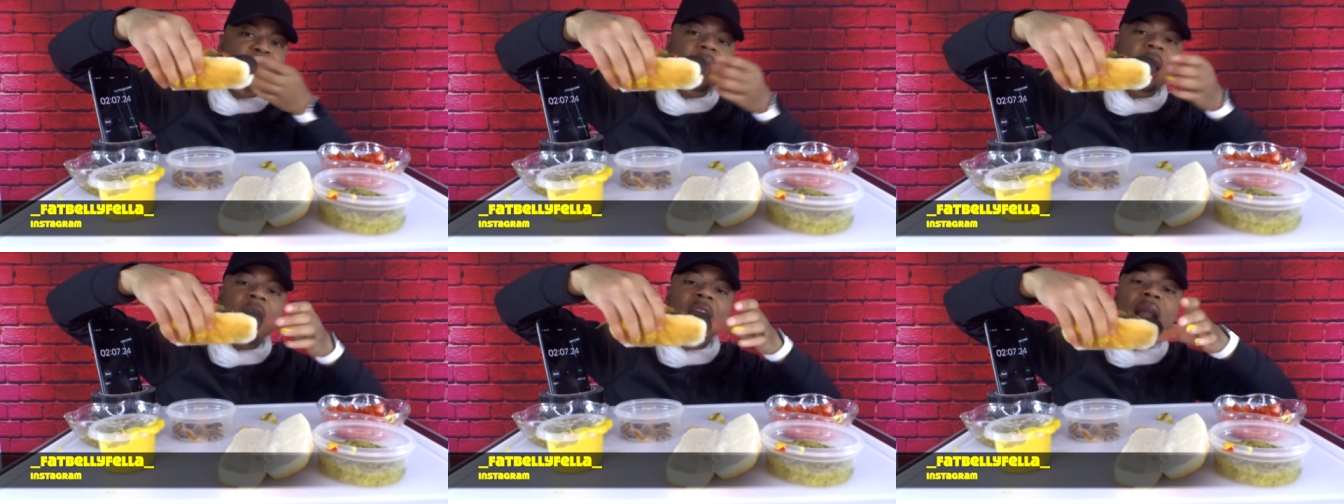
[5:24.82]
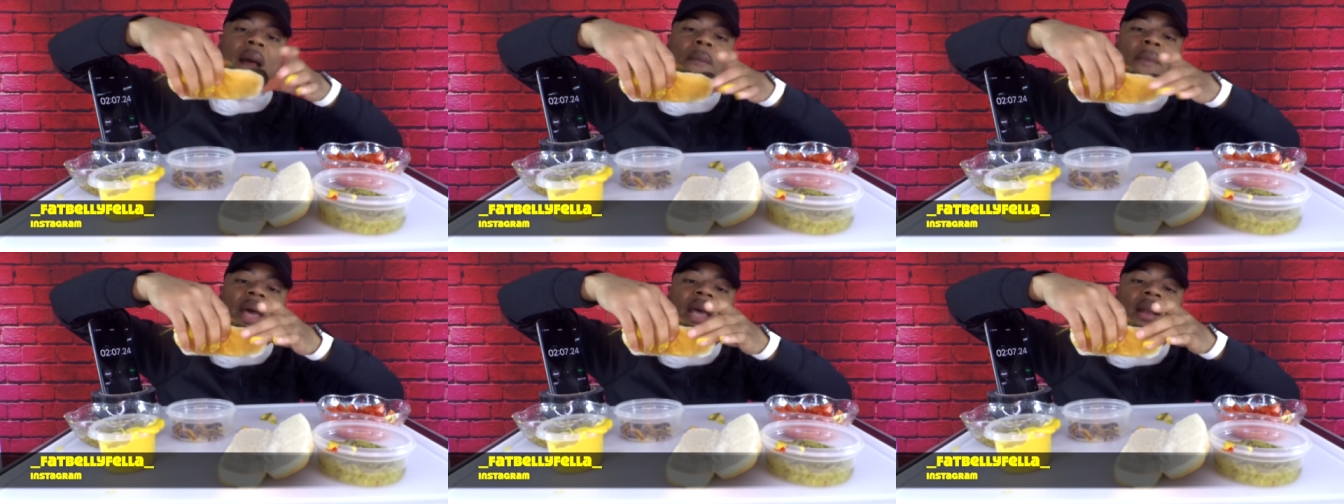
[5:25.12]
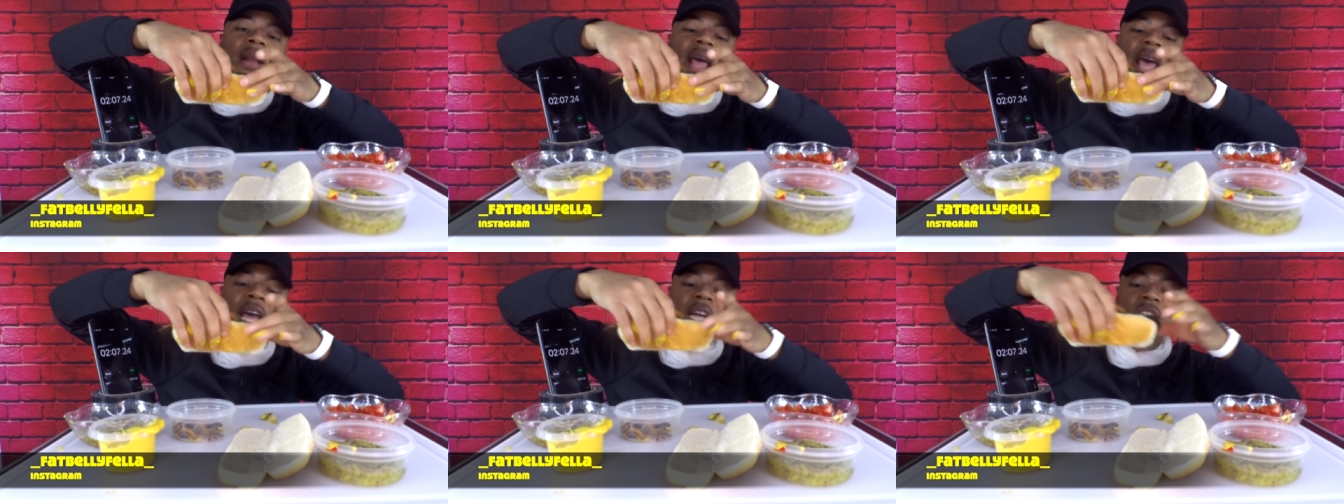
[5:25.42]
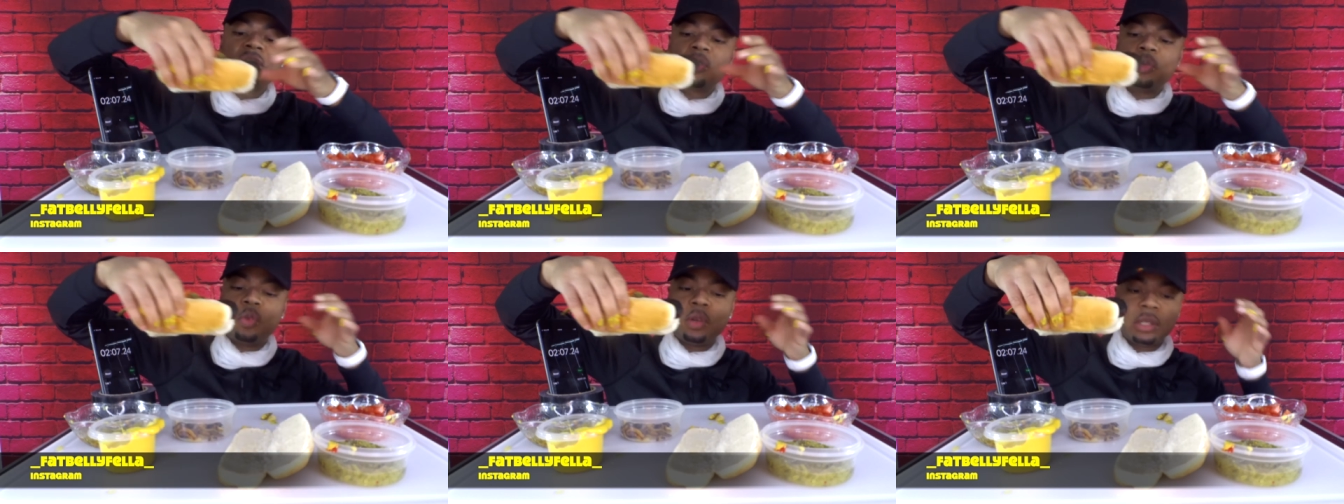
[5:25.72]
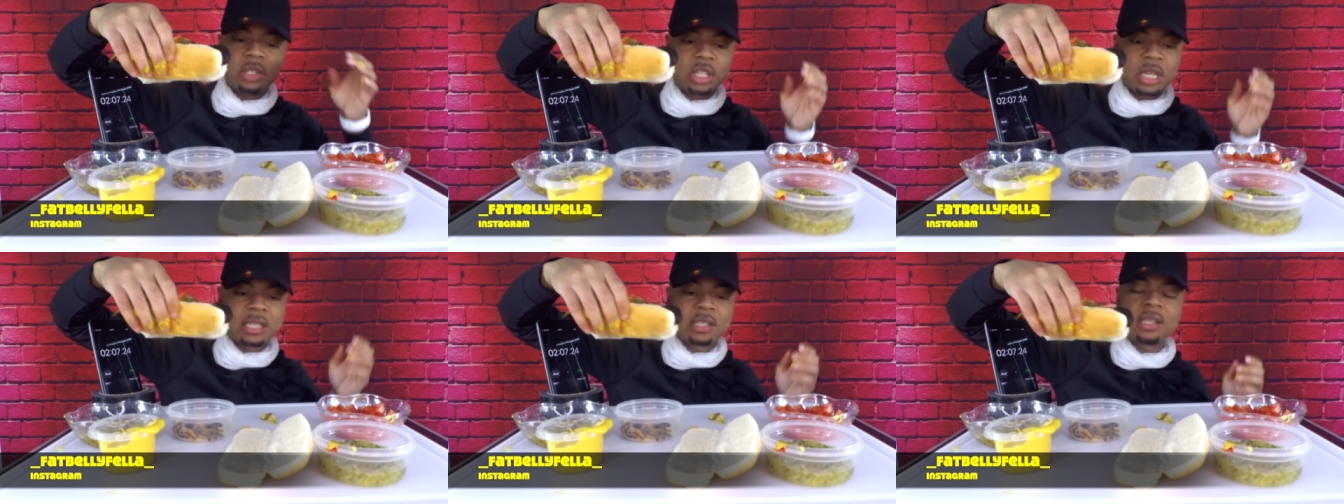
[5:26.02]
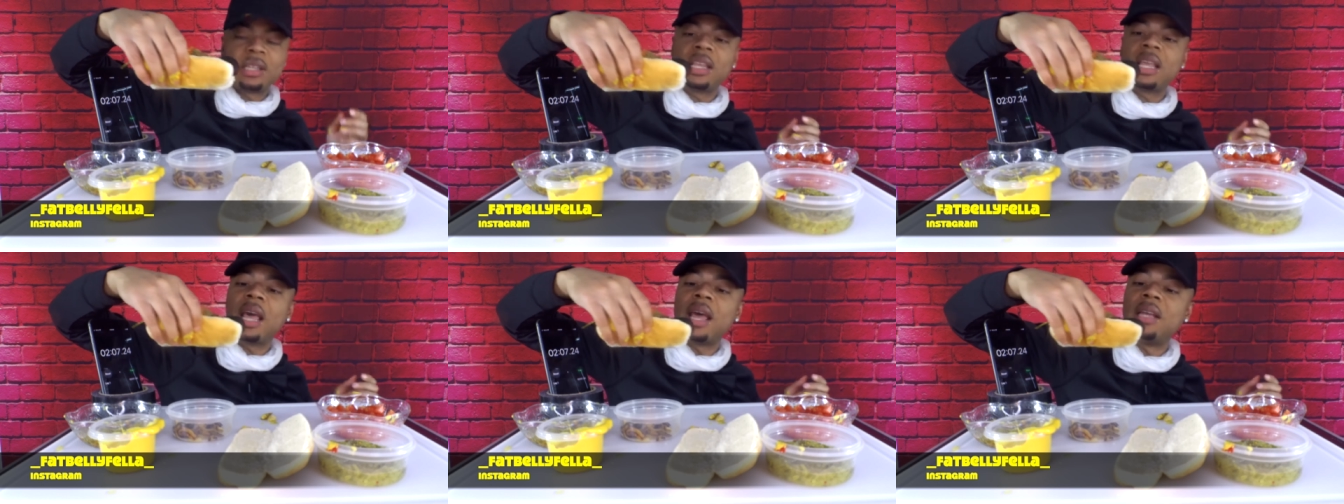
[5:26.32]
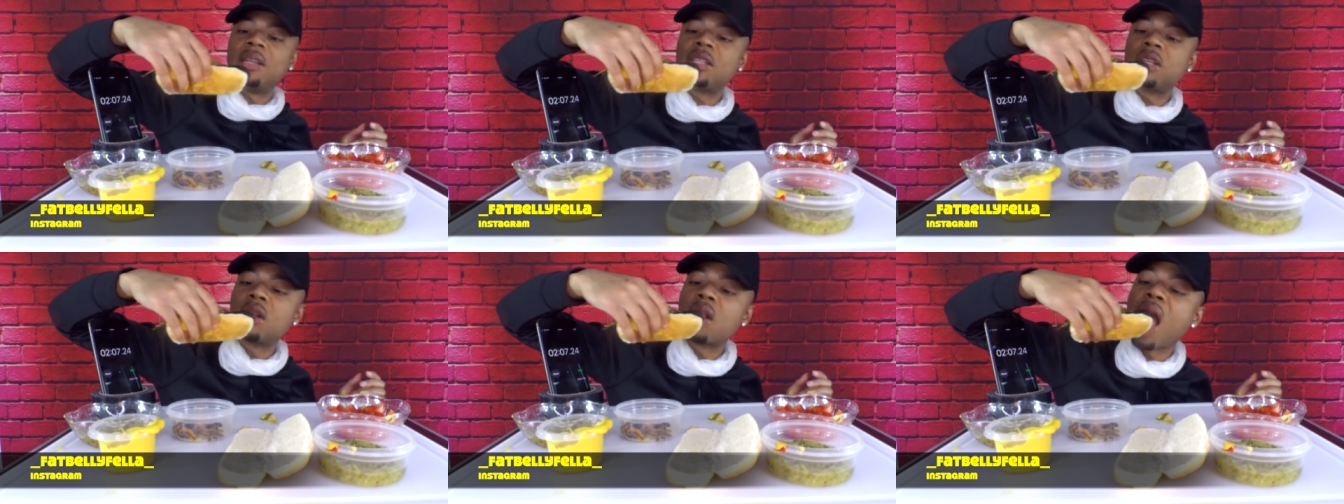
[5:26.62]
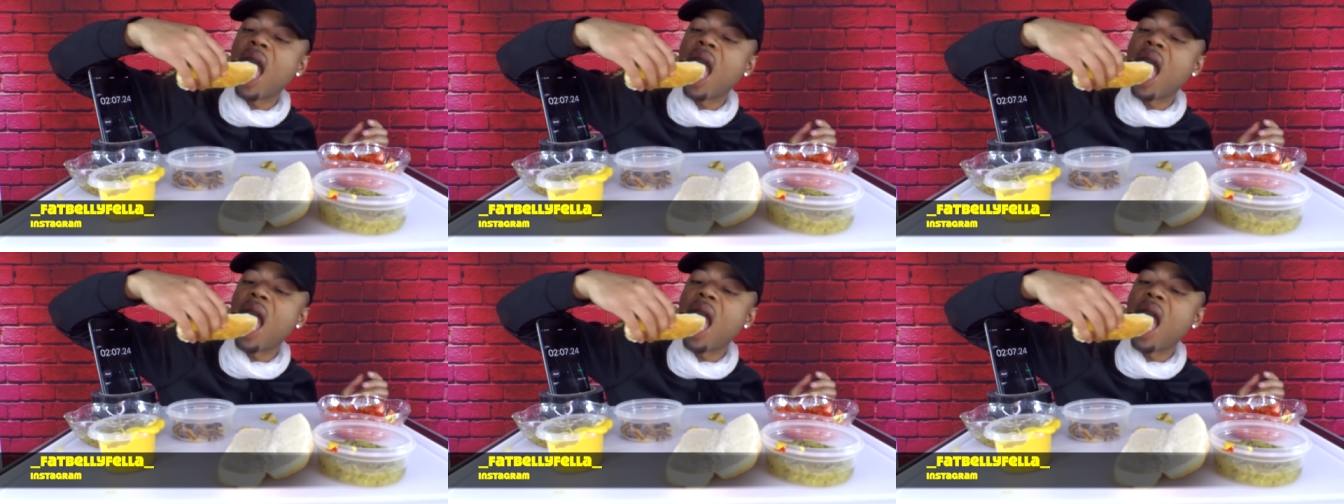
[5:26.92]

And I made an extra one just in case.